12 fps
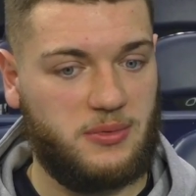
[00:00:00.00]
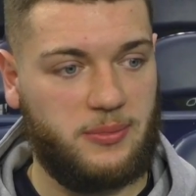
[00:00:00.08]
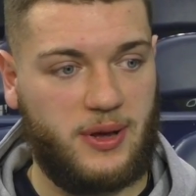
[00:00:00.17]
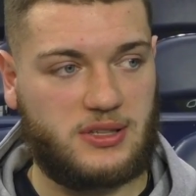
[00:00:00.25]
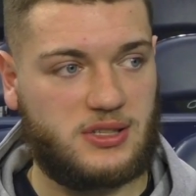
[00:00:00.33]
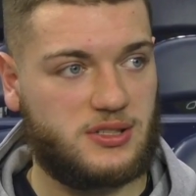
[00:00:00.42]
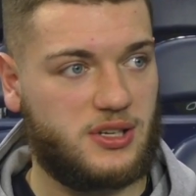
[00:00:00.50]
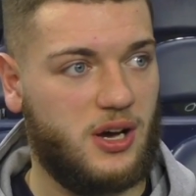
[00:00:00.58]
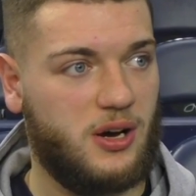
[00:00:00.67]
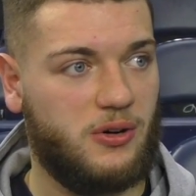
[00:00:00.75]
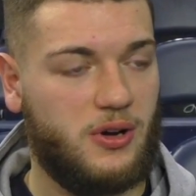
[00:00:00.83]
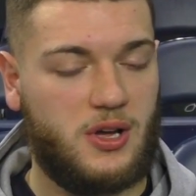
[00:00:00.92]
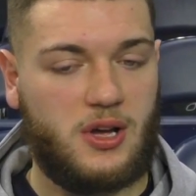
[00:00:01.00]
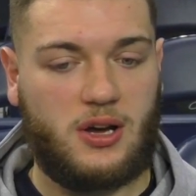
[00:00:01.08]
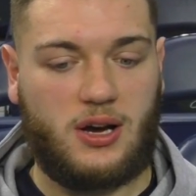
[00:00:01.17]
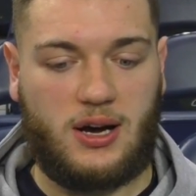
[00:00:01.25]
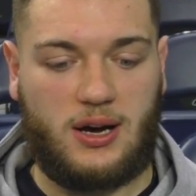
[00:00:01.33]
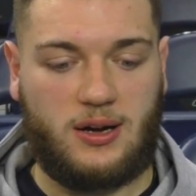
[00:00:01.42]
He makes us go.
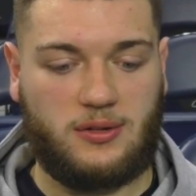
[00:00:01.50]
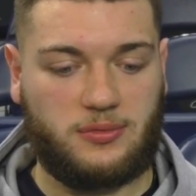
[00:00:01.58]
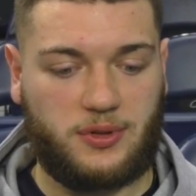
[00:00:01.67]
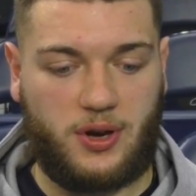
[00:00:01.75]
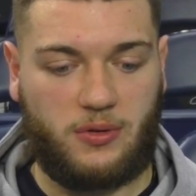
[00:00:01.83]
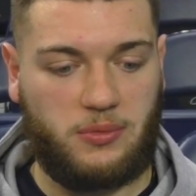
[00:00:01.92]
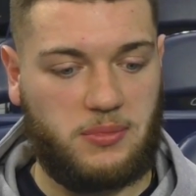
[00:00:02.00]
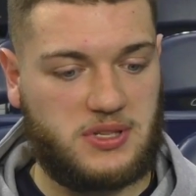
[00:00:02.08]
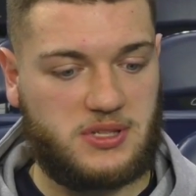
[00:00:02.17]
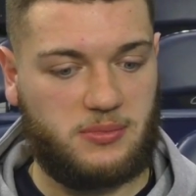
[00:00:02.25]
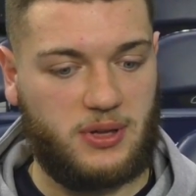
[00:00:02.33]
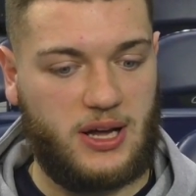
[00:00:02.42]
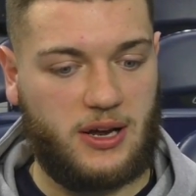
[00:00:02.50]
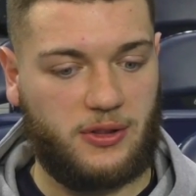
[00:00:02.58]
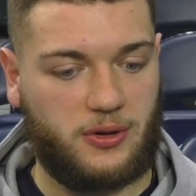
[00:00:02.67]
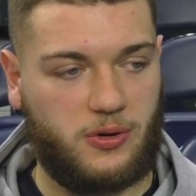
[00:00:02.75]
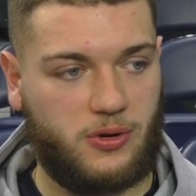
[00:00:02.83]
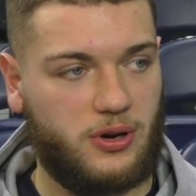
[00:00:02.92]
You know, we missed him a lot on
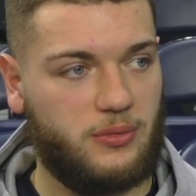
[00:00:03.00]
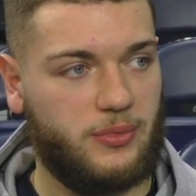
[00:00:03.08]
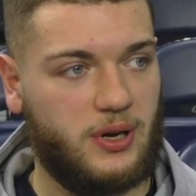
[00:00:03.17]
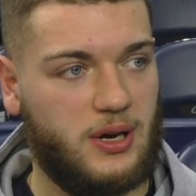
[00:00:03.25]
the court.